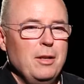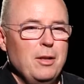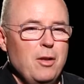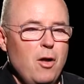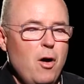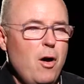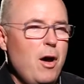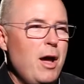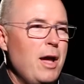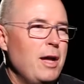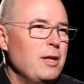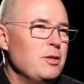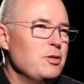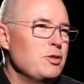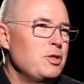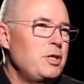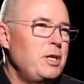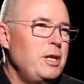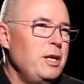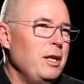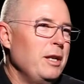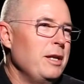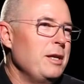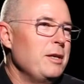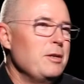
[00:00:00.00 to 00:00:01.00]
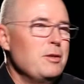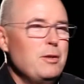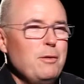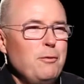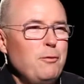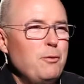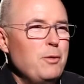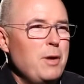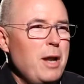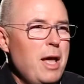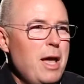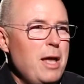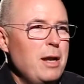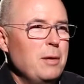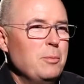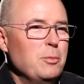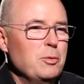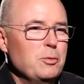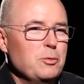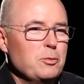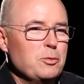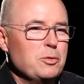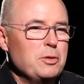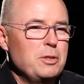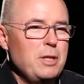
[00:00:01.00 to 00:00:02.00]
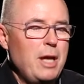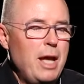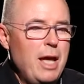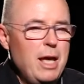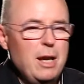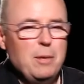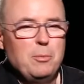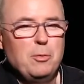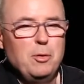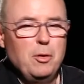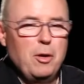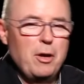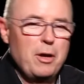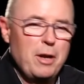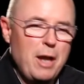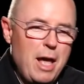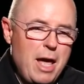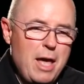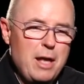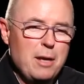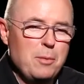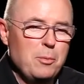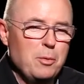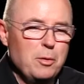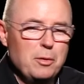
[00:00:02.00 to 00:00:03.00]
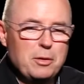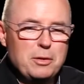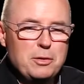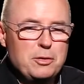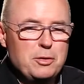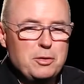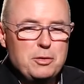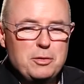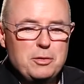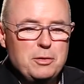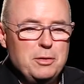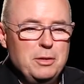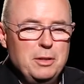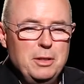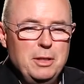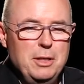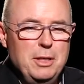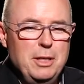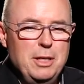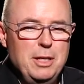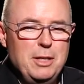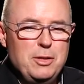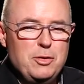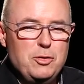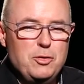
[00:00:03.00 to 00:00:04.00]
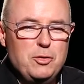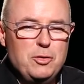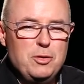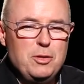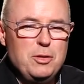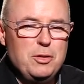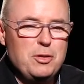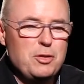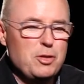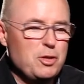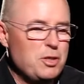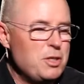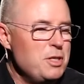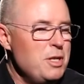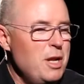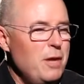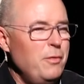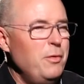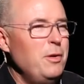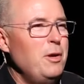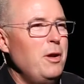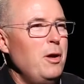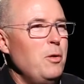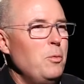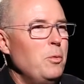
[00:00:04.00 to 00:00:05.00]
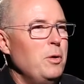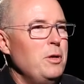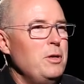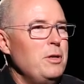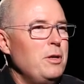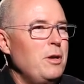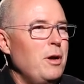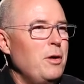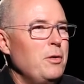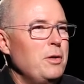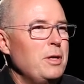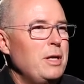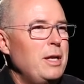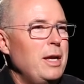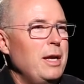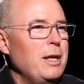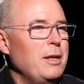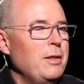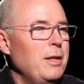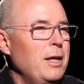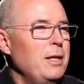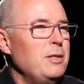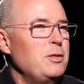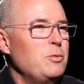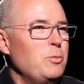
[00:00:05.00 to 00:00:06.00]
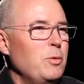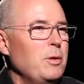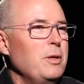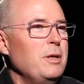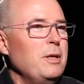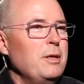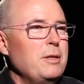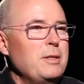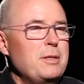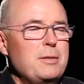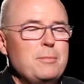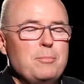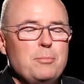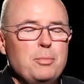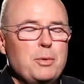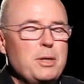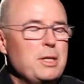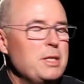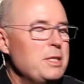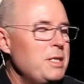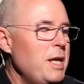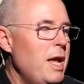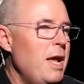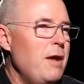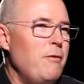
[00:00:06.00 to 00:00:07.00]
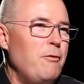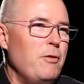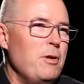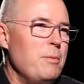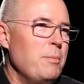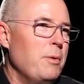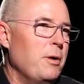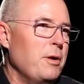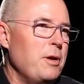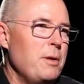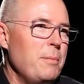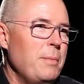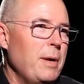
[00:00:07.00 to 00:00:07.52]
Lions killing different animals, animal on animal. You just never know what you're going to get, and that's what brings everybody